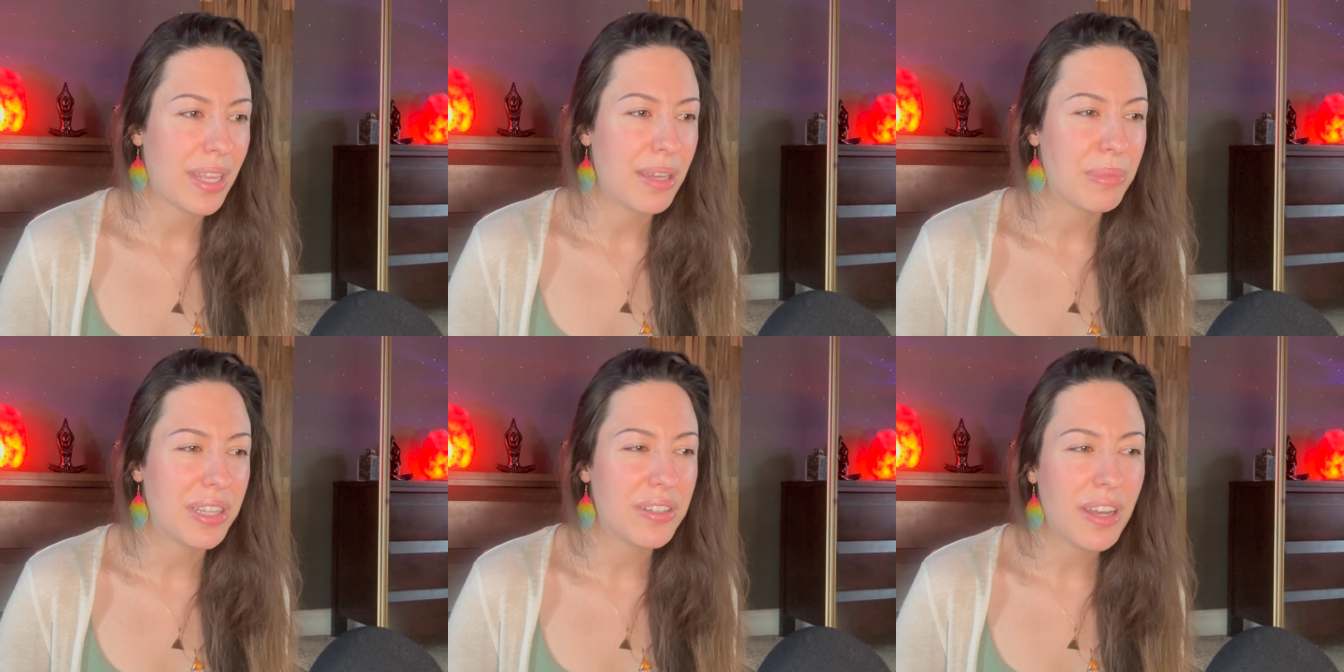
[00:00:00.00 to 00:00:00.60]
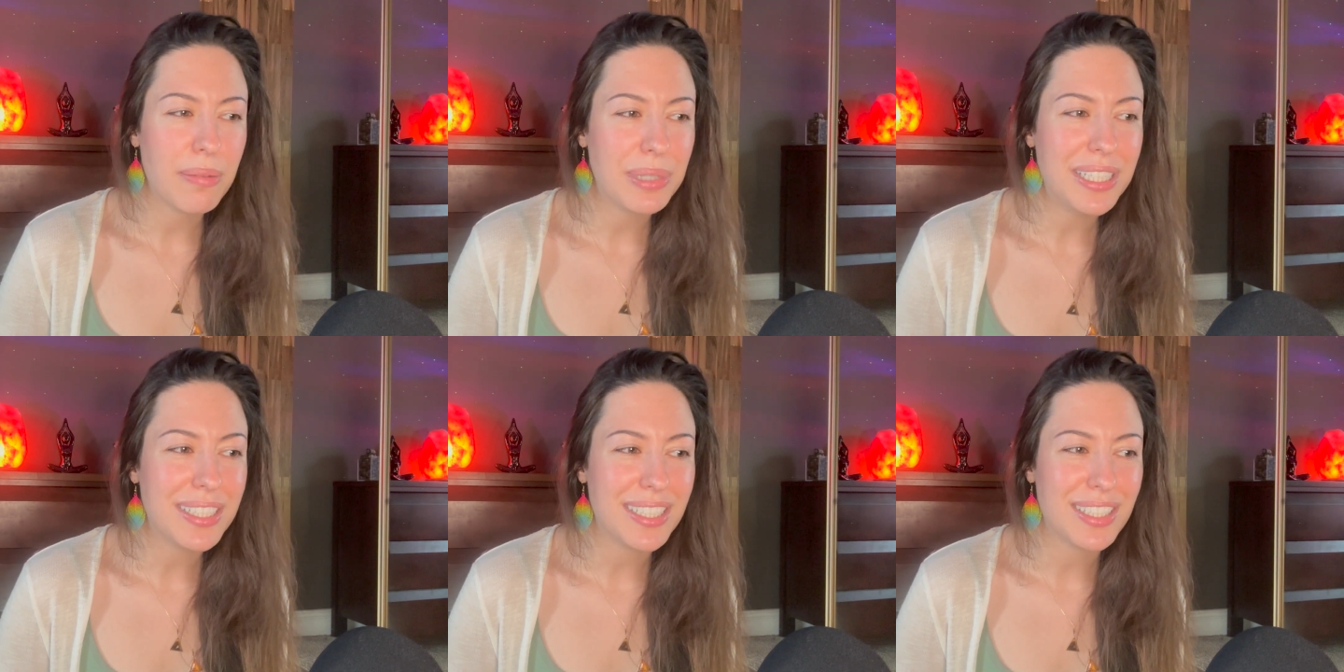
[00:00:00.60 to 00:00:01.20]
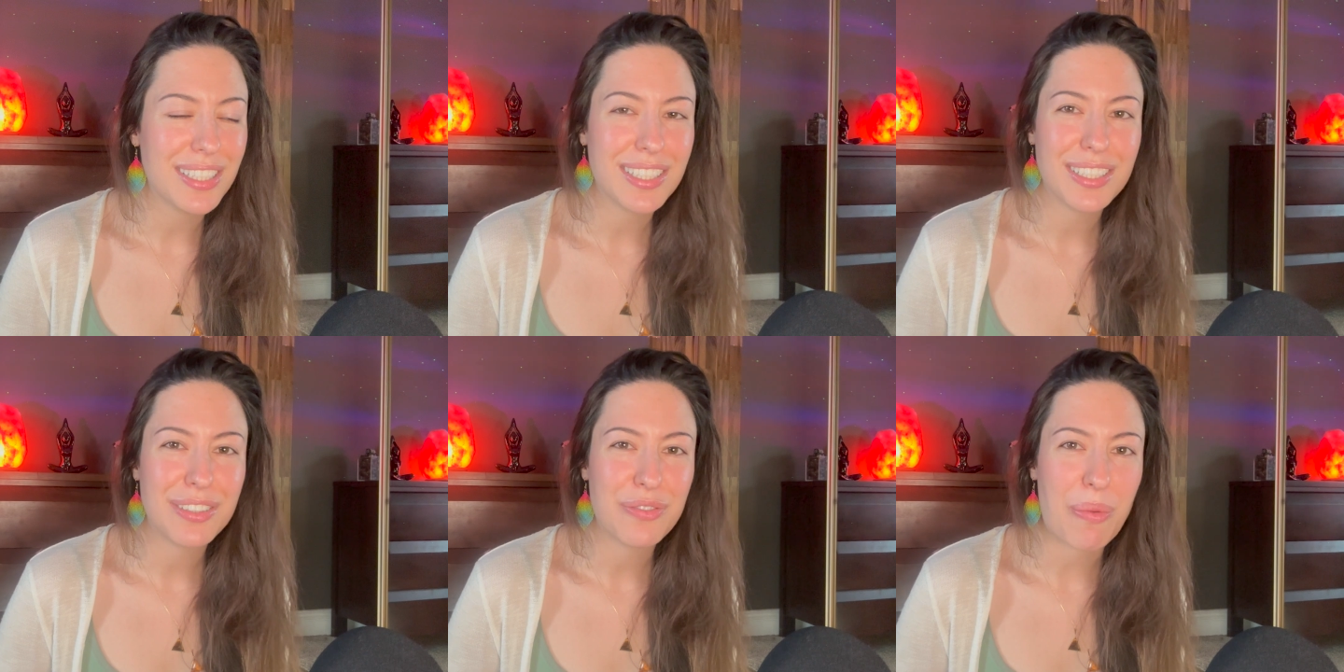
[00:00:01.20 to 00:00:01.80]
But they're not pieces
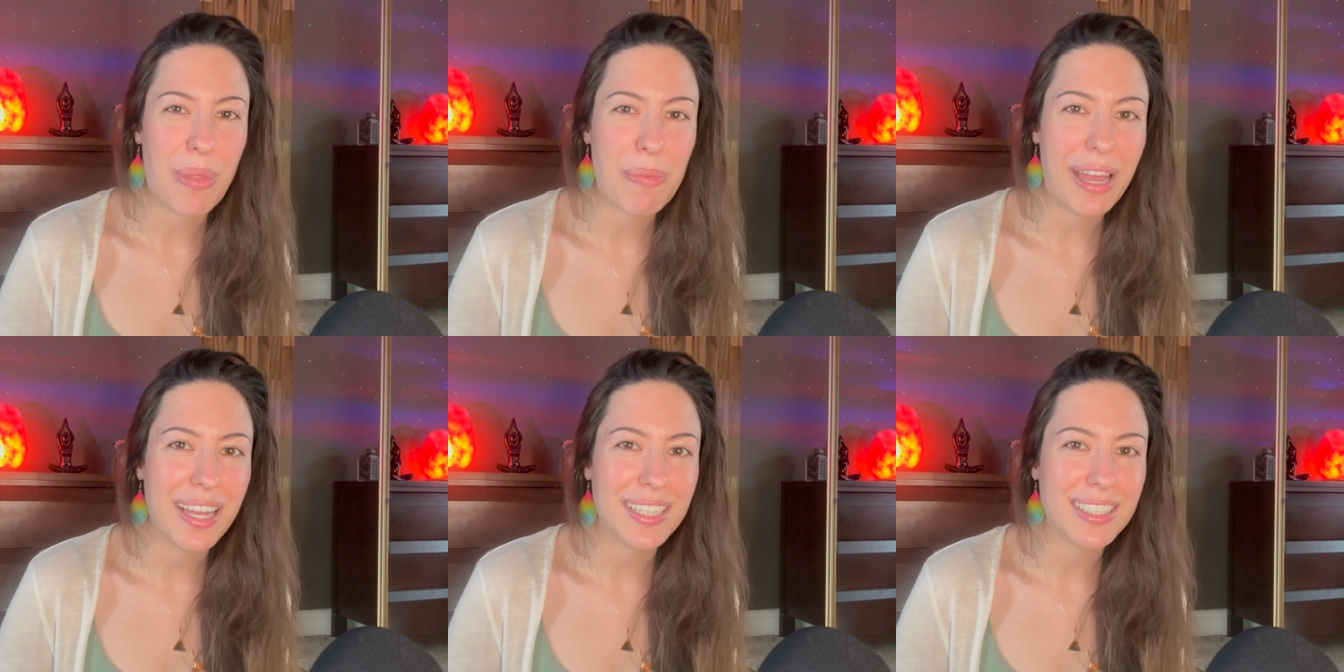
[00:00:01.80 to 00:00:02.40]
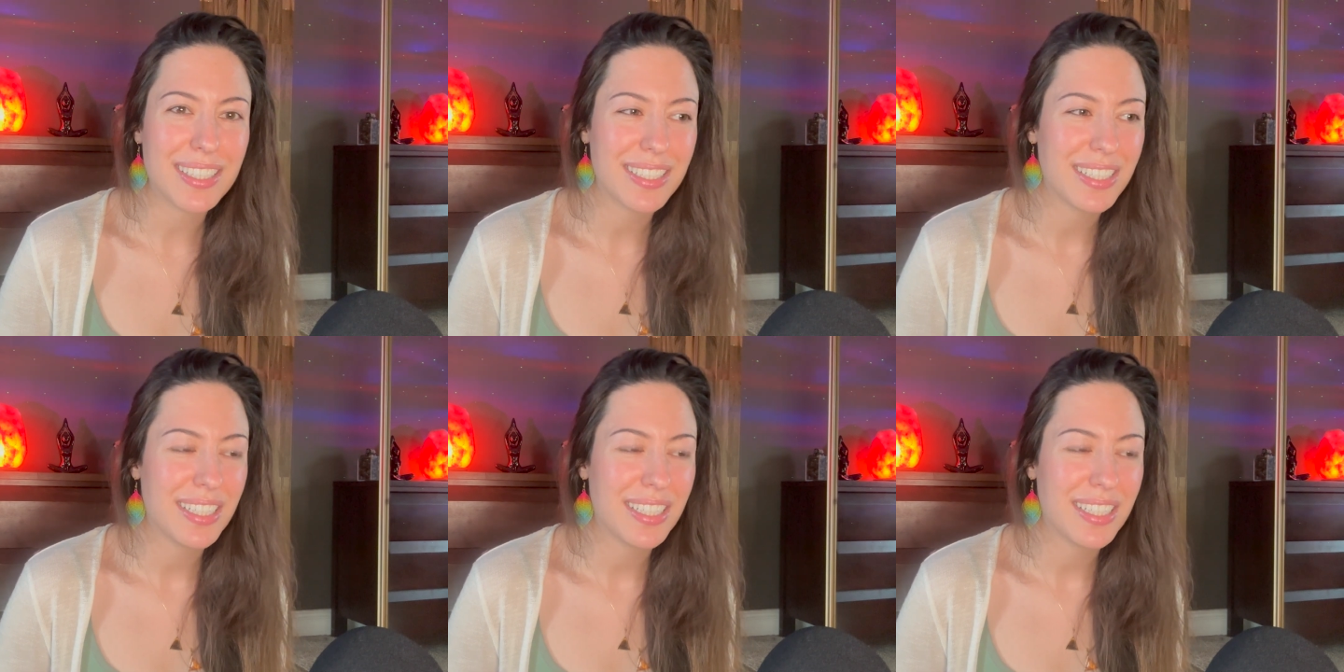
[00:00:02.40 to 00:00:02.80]
from the past.